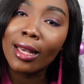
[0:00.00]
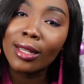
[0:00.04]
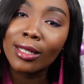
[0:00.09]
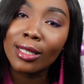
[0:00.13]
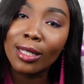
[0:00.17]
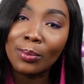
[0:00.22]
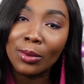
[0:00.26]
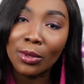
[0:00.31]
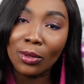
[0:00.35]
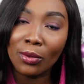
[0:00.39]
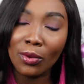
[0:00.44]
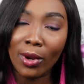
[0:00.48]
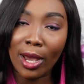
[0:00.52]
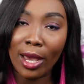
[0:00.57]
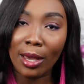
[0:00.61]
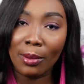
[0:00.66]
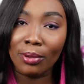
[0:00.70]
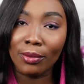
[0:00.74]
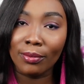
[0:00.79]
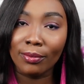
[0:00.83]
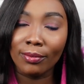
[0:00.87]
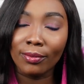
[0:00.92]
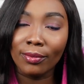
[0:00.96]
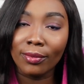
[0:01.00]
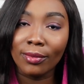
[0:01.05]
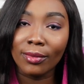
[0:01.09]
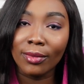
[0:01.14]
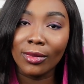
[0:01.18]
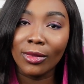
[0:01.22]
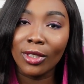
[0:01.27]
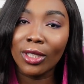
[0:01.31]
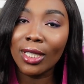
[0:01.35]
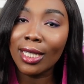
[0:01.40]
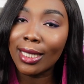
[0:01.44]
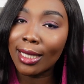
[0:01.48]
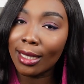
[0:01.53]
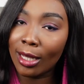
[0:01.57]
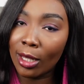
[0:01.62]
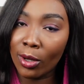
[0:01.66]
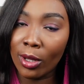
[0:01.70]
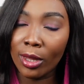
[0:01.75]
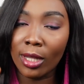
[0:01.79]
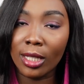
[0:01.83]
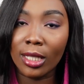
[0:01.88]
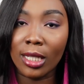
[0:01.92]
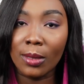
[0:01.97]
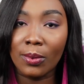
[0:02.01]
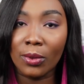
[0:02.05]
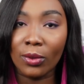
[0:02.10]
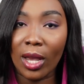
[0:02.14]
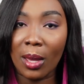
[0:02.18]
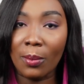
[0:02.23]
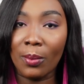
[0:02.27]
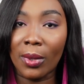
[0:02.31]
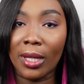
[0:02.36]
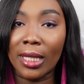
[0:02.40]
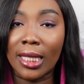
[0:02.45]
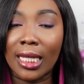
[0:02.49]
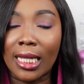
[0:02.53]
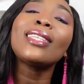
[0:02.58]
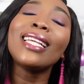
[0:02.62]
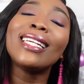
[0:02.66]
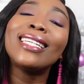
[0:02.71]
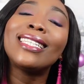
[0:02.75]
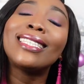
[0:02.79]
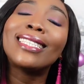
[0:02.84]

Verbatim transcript: subscribe just click on the subscribe button